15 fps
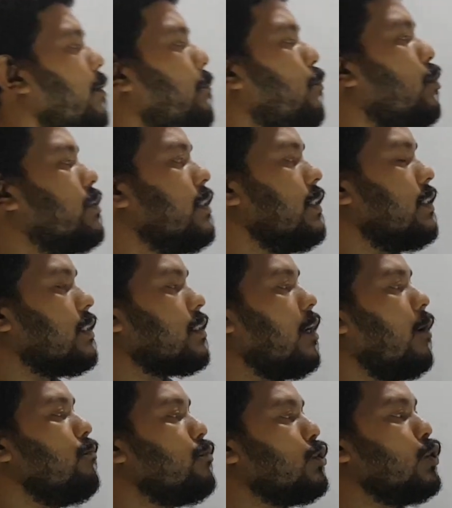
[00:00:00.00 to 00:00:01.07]
process
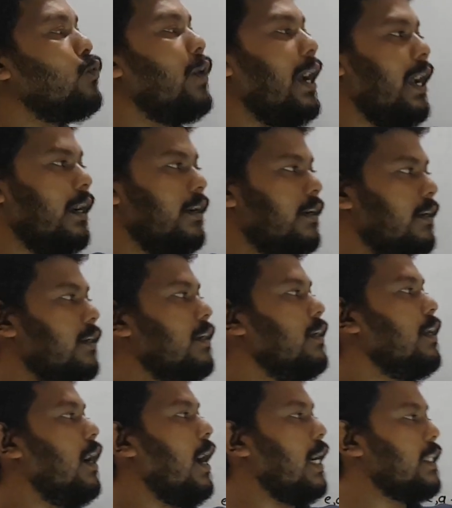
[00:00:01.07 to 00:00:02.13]
comes to end,
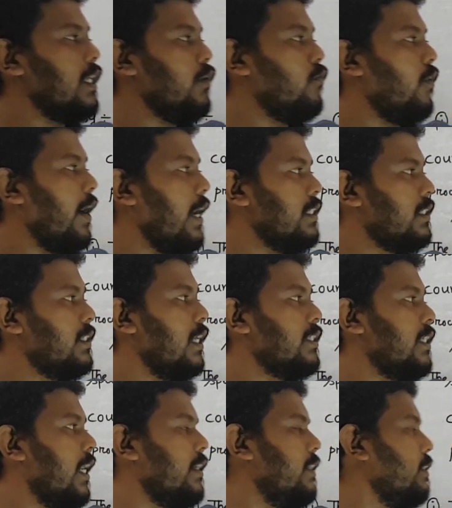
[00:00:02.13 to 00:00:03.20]
otherwise the
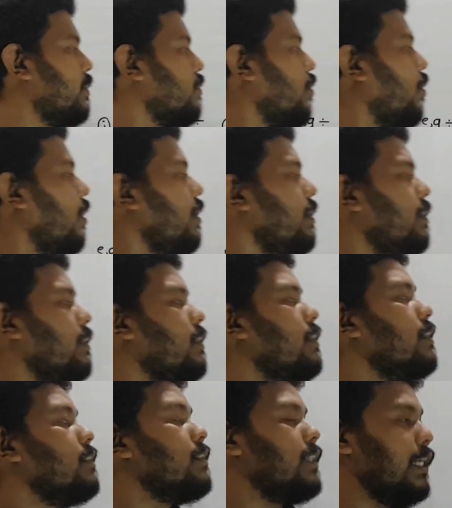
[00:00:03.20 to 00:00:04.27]
set is called
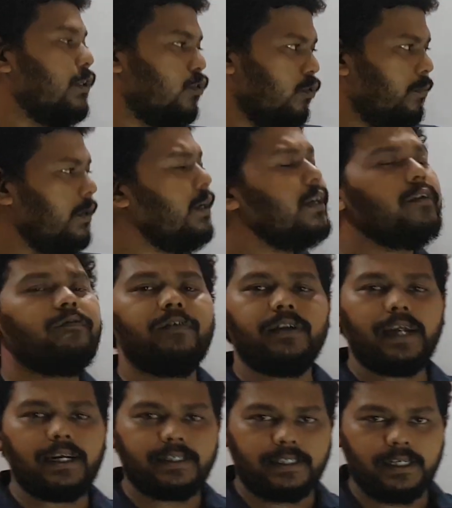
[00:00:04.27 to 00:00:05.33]
said to be
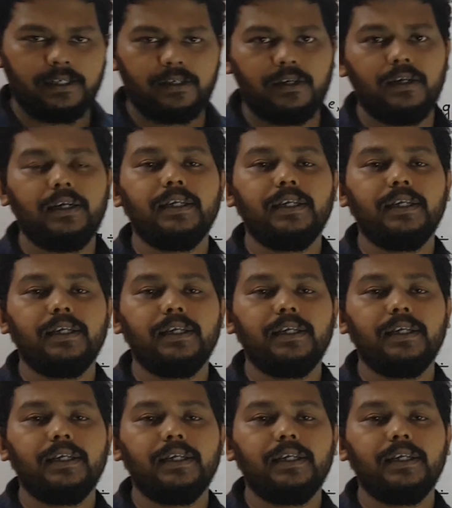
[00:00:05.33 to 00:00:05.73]
infinite set.